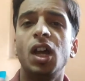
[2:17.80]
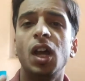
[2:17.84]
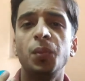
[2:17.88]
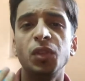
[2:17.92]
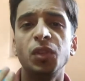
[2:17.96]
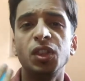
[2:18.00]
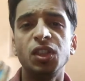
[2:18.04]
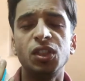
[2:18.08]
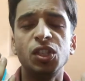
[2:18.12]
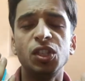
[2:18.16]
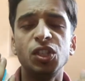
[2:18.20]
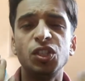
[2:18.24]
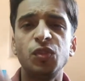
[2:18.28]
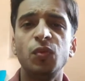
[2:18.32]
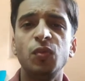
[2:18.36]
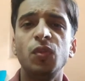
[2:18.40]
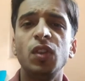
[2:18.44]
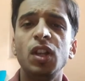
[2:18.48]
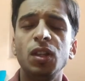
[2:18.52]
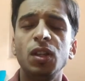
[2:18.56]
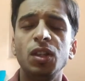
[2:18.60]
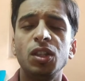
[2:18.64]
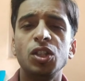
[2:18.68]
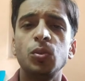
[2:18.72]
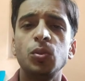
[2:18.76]
I mean,
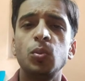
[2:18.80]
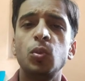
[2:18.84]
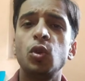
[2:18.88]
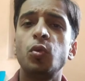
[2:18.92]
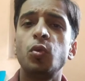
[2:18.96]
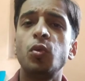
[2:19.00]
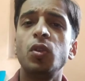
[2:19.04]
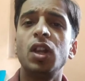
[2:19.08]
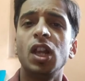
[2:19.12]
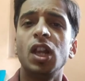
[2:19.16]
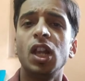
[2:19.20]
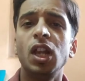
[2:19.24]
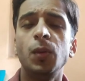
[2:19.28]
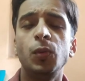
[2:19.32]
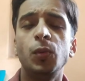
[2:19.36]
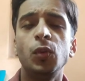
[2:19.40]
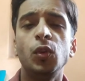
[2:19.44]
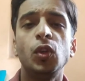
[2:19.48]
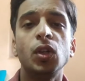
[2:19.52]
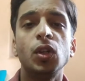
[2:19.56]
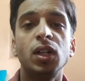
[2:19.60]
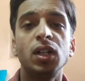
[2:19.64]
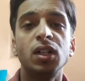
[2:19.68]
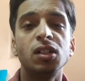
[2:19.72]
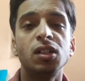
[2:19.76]
this book will help you
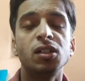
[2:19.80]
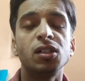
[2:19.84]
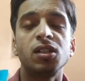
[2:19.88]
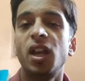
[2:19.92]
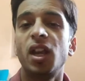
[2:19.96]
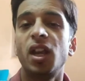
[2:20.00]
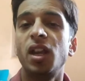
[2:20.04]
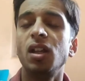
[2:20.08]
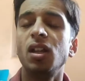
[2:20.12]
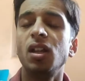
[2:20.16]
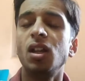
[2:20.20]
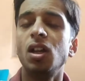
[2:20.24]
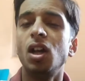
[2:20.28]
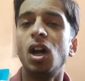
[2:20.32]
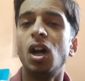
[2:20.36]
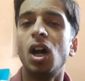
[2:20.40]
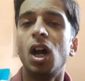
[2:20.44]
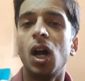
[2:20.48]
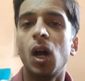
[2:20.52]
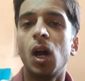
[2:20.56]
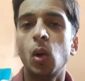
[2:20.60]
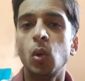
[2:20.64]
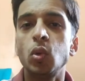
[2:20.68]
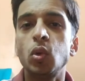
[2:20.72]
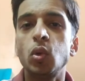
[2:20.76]
to understand
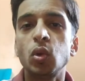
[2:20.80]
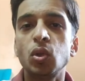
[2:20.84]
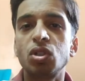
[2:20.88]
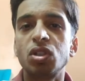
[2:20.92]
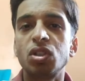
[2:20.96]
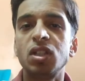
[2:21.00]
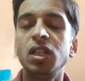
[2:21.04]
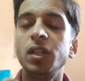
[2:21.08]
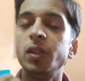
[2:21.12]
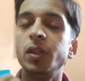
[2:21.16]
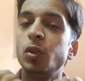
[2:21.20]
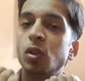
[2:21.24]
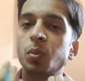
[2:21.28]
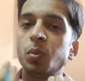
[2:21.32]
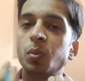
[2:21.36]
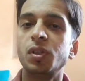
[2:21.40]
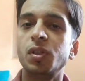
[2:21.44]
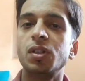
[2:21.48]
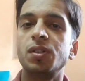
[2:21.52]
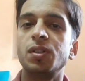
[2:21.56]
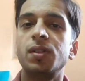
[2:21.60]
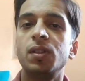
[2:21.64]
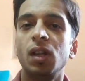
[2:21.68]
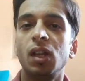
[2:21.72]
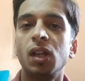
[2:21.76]
how to see your
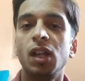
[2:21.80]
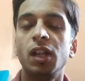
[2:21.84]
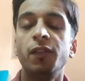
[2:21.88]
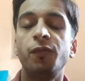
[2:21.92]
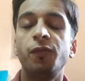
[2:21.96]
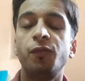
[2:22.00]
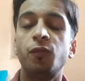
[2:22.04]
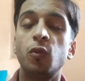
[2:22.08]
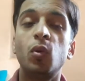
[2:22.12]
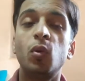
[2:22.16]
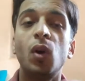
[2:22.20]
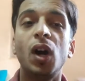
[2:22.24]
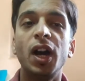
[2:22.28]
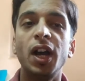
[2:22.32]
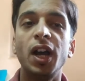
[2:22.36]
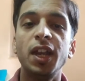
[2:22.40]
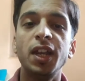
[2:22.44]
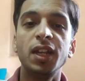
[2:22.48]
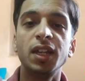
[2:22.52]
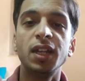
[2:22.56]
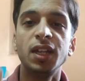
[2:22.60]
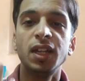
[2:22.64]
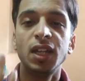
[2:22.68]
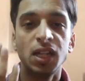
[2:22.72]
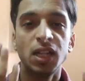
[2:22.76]
personal life,
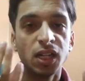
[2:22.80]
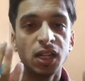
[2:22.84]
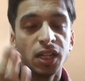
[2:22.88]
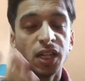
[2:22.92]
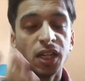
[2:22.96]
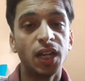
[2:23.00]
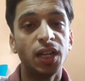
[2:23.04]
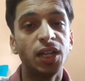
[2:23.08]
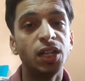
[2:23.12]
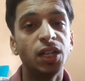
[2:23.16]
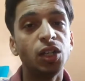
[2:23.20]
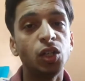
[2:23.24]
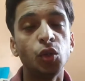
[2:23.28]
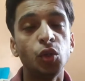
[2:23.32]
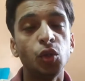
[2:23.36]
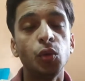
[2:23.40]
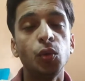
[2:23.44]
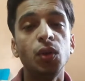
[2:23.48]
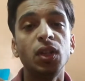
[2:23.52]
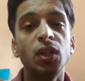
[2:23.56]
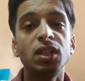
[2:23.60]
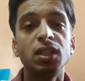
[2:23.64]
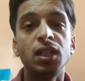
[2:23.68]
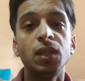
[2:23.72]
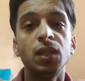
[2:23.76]
why
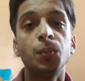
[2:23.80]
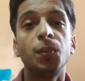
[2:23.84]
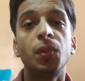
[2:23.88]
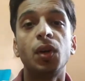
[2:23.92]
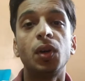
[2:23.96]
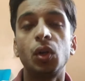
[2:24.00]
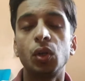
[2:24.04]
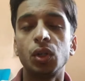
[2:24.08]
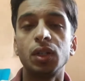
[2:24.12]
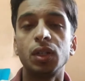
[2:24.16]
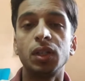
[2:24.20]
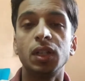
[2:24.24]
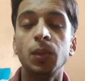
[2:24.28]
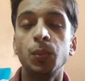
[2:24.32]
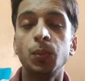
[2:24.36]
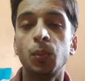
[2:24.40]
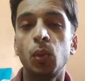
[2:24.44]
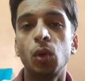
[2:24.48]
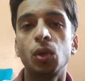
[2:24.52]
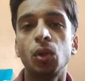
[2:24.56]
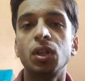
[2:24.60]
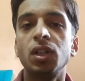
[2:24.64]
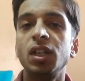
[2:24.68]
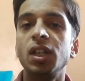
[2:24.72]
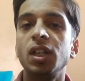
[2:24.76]
gratitude is
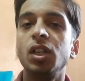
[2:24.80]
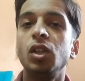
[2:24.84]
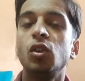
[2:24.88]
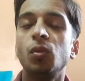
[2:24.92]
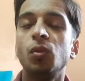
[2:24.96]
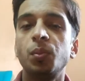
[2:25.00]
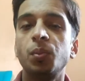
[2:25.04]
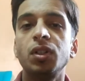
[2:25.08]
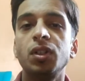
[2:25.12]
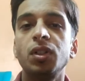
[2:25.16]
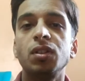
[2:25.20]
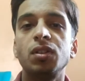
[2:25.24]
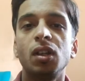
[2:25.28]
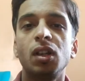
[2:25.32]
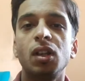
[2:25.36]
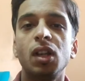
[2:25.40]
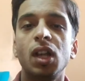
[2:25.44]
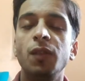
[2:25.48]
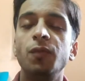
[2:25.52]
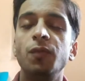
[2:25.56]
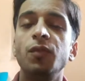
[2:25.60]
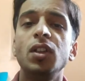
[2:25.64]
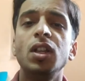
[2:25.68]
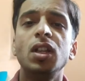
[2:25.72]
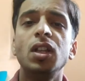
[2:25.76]
important in your personal
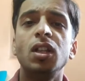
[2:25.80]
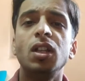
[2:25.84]
life.